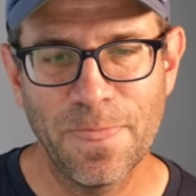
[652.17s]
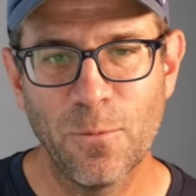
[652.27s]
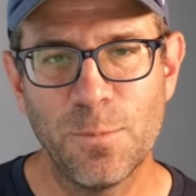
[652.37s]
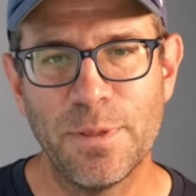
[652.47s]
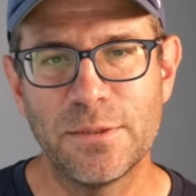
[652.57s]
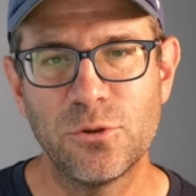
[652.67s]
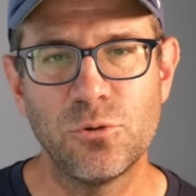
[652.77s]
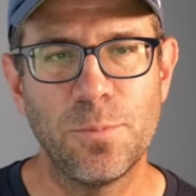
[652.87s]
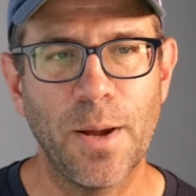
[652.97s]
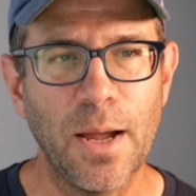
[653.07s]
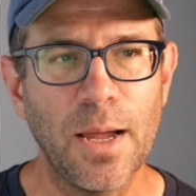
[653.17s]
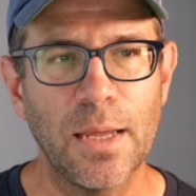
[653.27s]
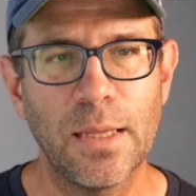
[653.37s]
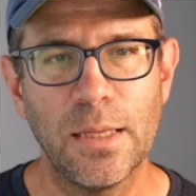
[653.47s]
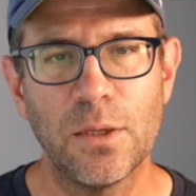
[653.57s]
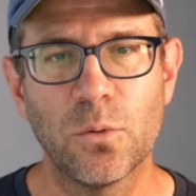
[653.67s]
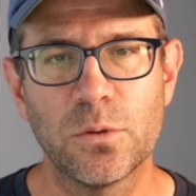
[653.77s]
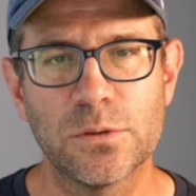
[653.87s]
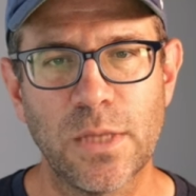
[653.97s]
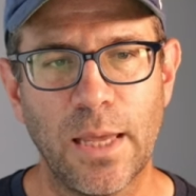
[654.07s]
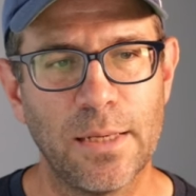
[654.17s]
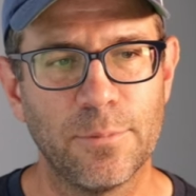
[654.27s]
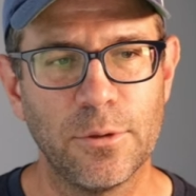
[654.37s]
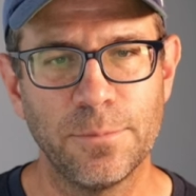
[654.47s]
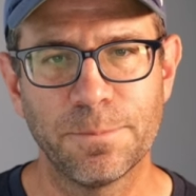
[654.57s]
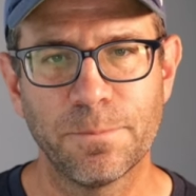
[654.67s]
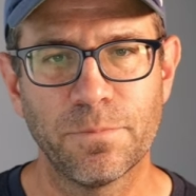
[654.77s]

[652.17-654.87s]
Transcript: would be to do by equals animal,